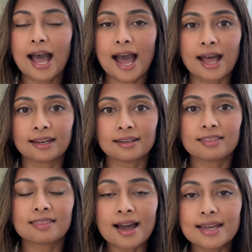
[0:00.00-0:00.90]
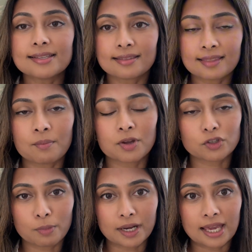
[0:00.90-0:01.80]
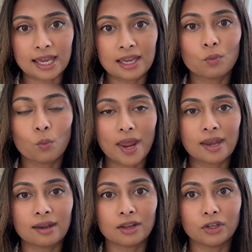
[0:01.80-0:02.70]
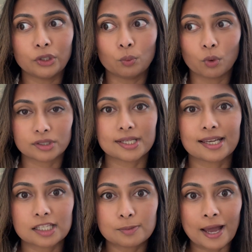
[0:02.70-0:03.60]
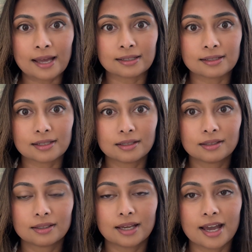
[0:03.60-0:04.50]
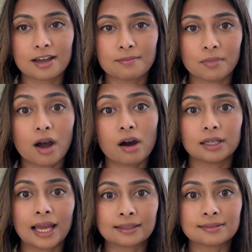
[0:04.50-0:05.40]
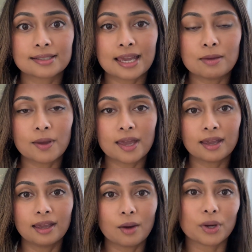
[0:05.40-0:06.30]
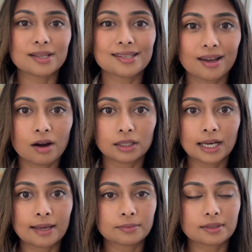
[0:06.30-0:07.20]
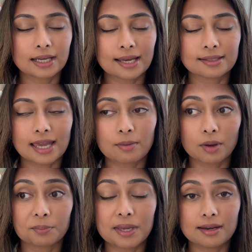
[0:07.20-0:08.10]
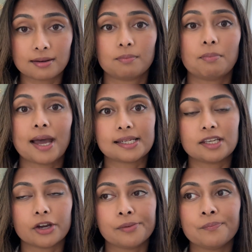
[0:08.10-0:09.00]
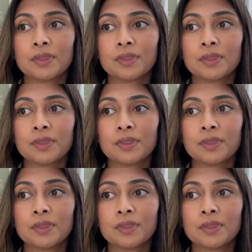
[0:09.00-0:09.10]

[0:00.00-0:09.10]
And that isn't that much money when you want to expand hard landscaping. And when I say hard landscaping, I mean patio.